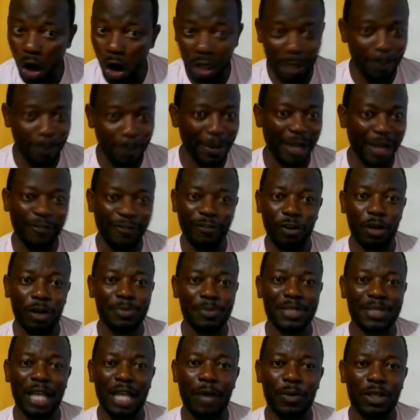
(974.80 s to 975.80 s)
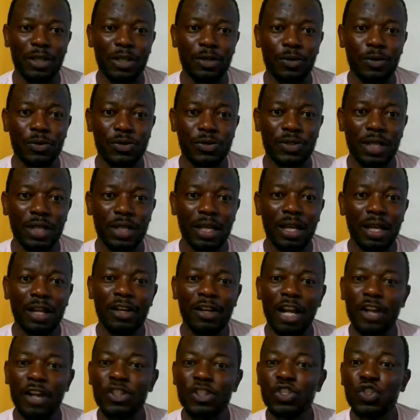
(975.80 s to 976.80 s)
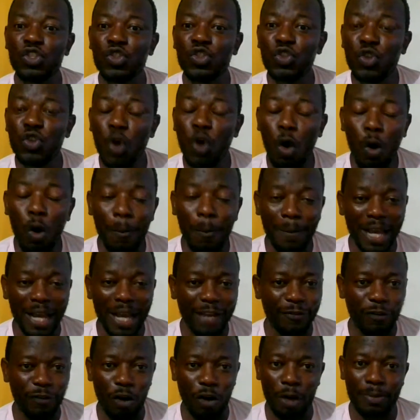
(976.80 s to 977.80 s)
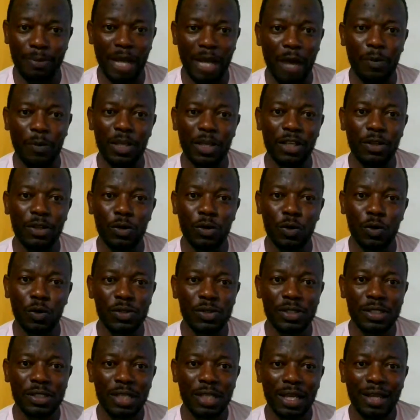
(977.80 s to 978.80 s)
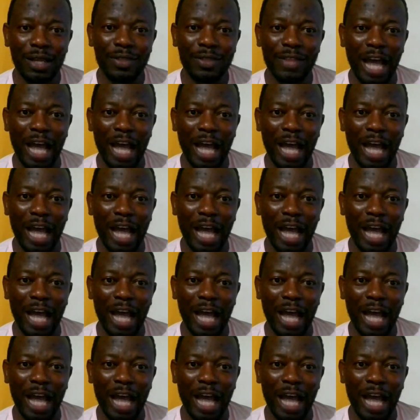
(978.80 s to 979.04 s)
All the platforms that we use. There's no platform that we use